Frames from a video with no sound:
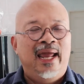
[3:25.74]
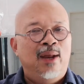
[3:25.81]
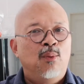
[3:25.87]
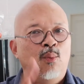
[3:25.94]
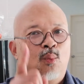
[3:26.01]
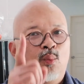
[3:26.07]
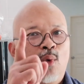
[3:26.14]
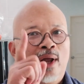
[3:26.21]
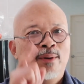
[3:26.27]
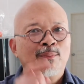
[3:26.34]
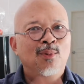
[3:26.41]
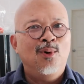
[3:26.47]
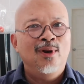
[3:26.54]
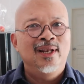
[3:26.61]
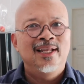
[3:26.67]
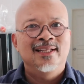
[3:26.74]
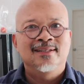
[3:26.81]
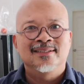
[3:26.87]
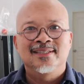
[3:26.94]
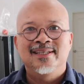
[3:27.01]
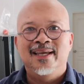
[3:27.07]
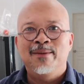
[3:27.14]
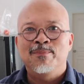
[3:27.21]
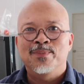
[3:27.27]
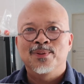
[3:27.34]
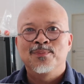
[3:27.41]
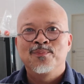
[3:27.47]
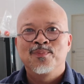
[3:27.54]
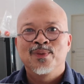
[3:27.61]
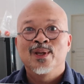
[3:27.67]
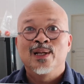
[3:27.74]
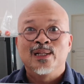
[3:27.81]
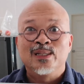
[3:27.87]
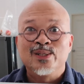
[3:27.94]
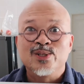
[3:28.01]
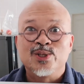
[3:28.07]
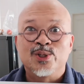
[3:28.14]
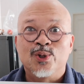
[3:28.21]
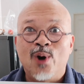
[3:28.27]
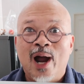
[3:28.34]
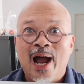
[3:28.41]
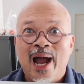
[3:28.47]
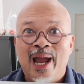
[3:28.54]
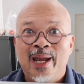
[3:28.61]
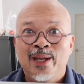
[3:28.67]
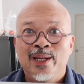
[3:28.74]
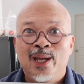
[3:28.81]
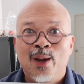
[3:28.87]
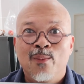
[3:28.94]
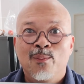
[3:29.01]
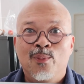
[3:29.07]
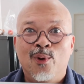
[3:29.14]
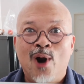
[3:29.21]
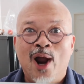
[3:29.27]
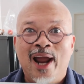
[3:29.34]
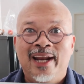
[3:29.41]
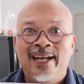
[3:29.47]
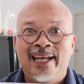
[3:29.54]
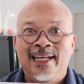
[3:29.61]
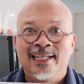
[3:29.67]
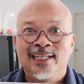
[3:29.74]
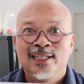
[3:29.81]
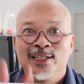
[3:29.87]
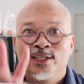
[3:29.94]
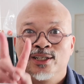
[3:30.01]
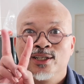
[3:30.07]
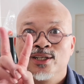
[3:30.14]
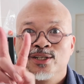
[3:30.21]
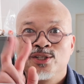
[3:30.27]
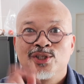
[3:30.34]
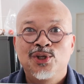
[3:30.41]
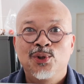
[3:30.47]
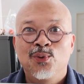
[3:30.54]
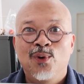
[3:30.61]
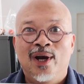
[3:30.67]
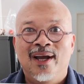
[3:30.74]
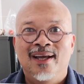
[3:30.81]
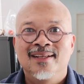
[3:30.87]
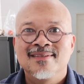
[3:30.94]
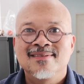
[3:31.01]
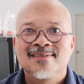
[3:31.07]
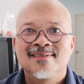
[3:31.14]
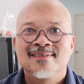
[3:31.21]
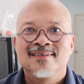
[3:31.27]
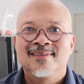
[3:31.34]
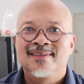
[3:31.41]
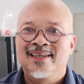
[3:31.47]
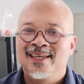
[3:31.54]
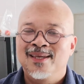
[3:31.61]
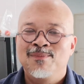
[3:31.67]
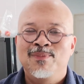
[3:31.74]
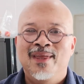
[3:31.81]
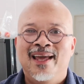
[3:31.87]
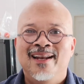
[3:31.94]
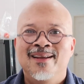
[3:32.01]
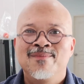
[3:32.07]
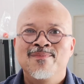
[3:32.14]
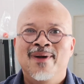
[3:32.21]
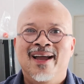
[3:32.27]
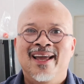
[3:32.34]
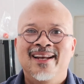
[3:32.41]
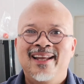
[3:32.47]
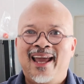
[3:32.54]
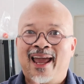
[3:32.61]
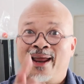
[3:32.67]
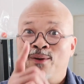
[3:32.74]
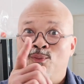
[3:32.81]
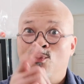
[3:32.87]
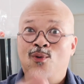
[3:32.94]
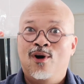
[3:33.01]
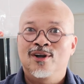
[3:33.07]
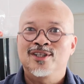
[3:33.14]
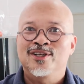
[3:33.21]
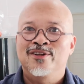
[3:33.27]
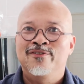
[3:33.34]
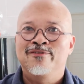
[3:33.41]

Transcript: One more little tip, dry brining. Two words, keep that in mind and watch the